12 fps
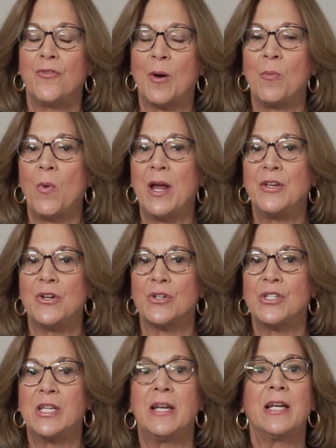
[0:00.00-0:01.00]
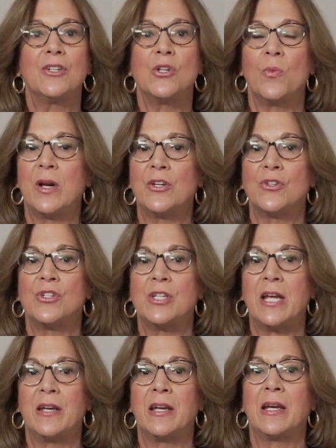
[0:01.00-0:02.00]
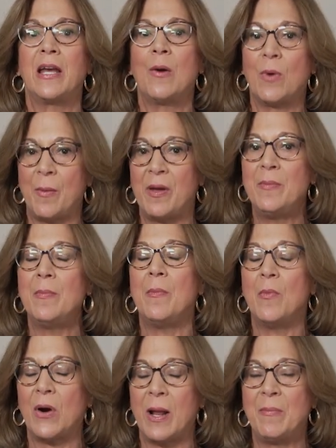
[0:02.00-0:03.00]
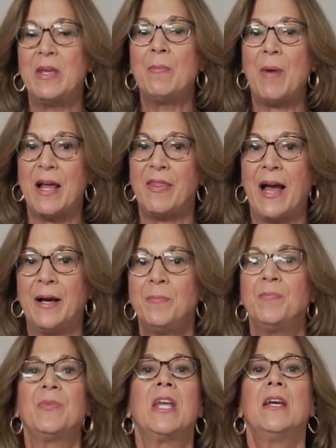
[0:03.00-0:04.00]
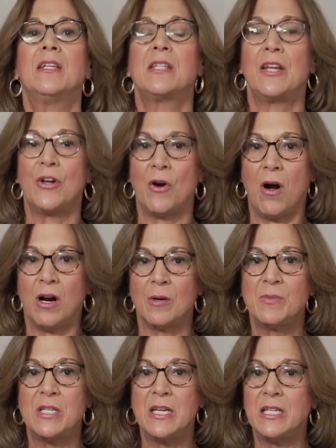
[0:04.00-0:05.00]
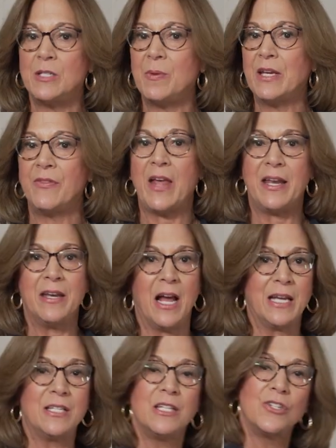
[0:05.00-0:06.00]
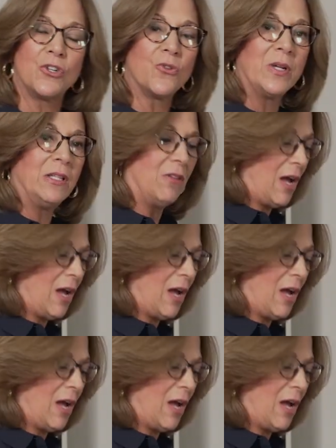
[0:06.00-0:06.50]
from when you're sitting to when you're standing. And what I mean by that is that your arms need to be in that 90-degree